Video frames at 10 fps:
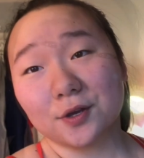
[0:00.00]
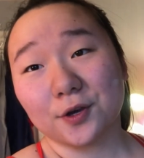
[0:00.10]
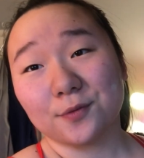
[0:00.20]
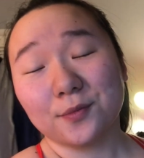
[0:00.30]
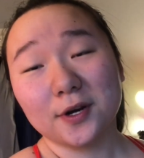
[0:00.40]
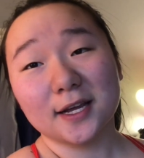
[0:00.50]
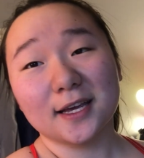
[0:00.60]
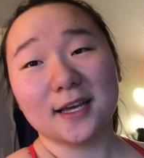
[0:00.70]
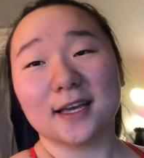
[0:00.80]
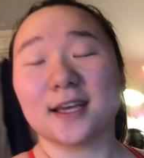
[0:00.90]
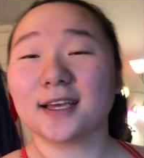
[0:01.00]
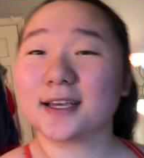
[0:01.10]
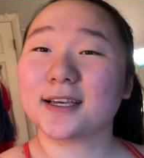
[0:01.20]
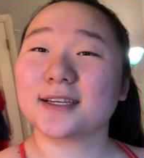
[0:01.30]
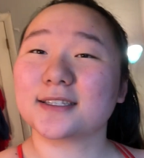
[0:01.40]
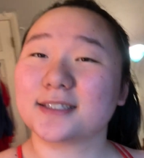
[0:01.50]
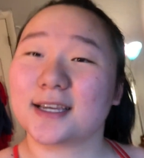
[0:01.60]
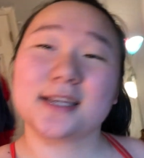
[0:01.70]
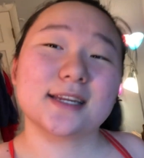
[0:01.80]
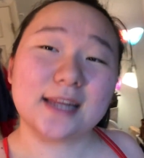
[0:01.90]
Good morning, it is
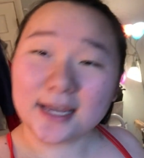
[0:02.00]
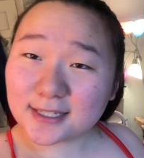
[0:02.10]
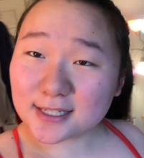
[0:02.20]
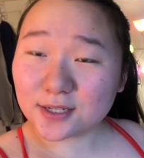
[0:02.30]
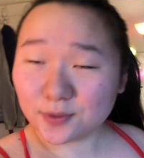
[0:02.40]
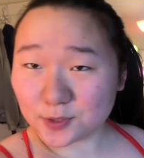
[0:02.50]
day 19,